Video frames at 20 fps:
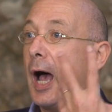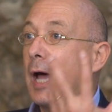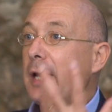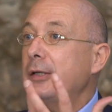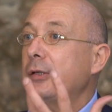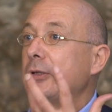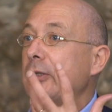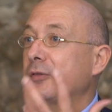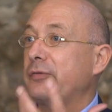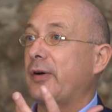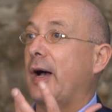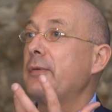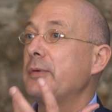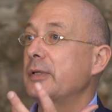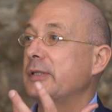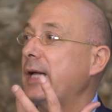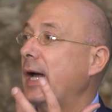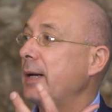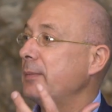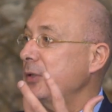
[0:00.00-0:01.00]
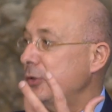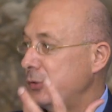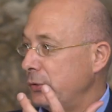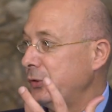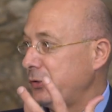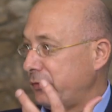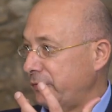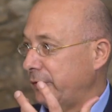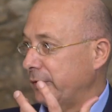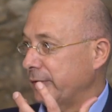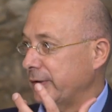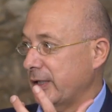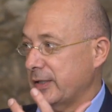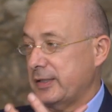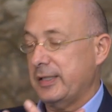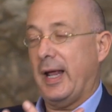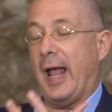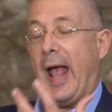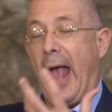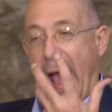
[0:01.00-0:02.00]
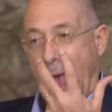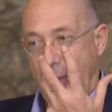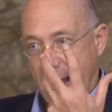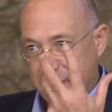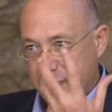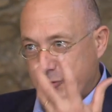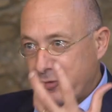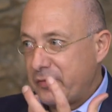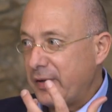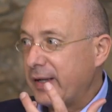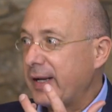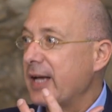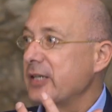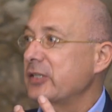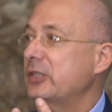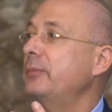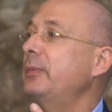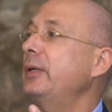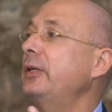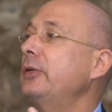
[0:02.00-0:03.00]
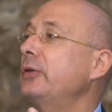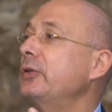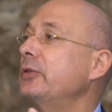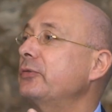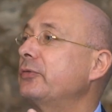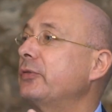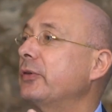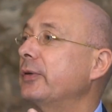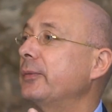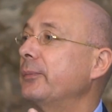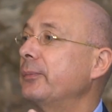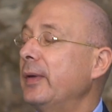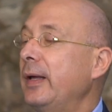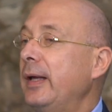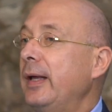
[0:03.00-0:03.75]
idol of our time is usefulness. Everything has to be useful.